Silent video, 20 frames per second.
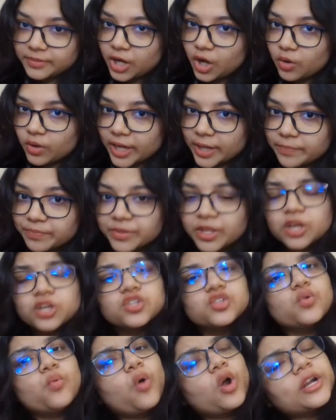Okay,
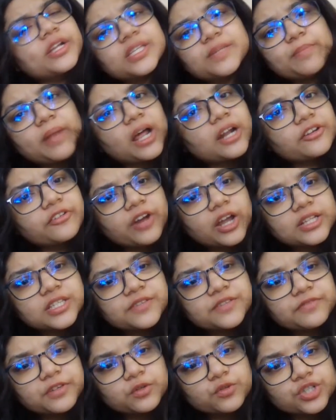so what is blood
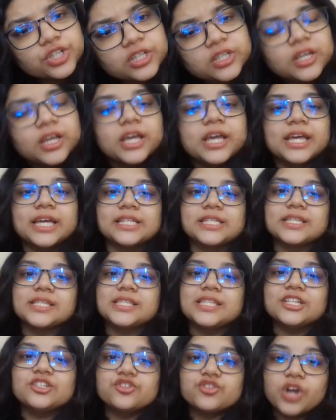transfusion? It is
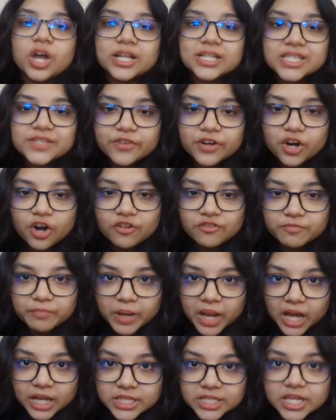the transfer of
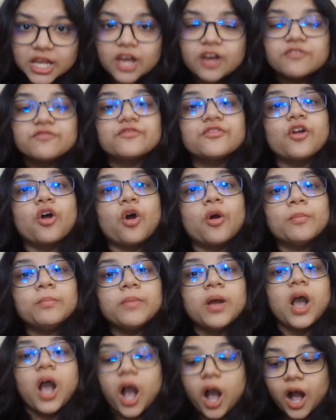blood from
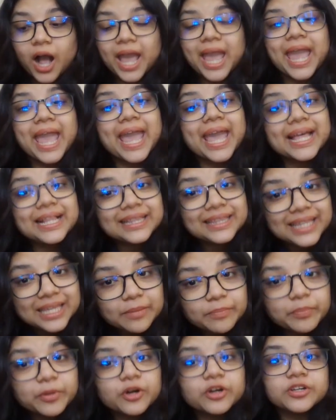a healthy
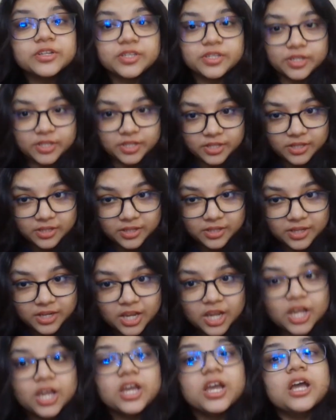person,
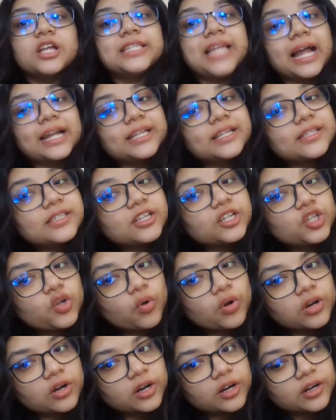that is the
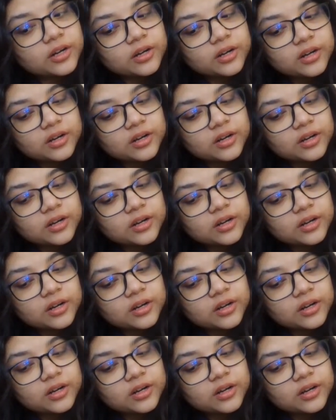donor,